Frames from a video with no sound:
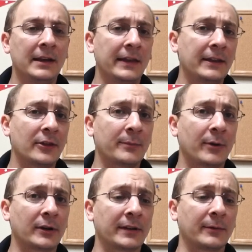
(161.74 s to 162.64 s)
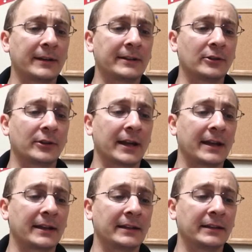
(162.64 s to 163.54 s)
And the other part that we need to look
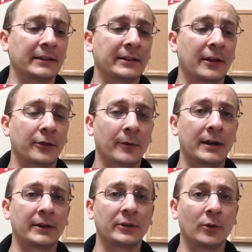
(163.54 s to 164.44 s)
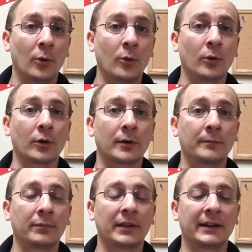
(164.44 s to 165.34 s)
at is threaten or
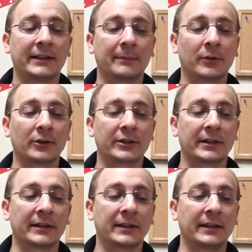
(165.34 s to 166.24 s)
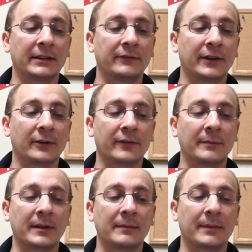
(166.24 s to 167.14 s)
place a person in fear of
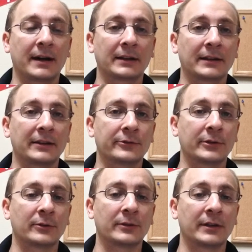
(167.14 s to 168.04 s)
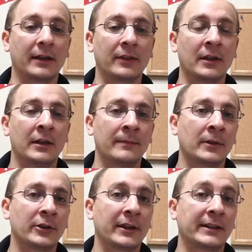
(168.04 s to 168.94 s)
imminent bodily injury or death.
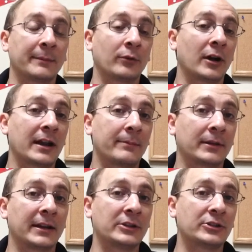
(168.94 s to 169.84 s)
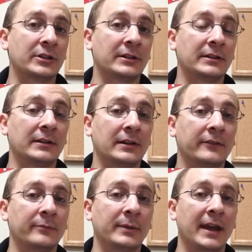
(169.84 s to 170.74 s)
So that's a broad application
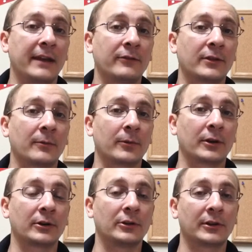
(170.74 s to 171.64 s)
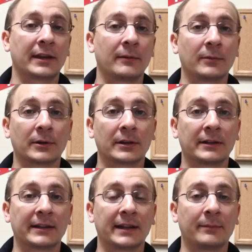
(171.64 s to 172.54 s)
of behavior that we're going to look at. We're going to
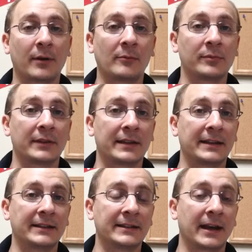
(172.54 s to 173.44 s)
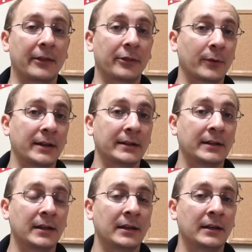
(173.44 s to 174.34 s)
say probably that he did not threaten
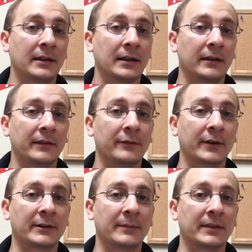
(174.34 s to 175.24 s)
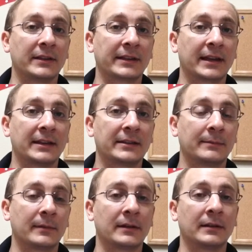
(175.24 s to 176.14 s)
the victim in this case.
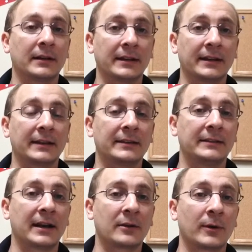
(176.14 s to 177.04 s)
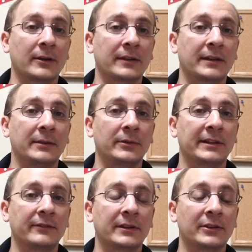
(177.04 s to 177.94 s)
Again, not aware that he was
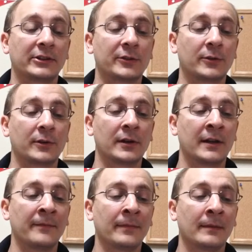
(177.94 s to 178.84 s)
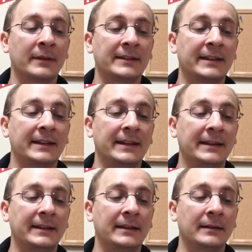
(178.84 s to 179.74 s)
even in the store. But did
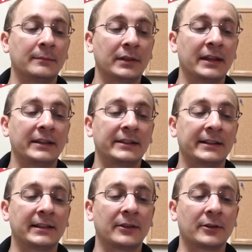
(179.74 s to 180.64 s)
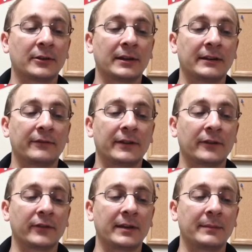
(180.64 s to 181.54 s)
he place another in fear
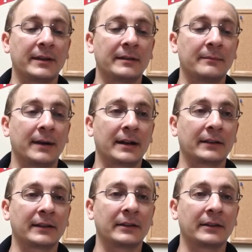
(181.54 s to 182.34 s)
of imminent bodily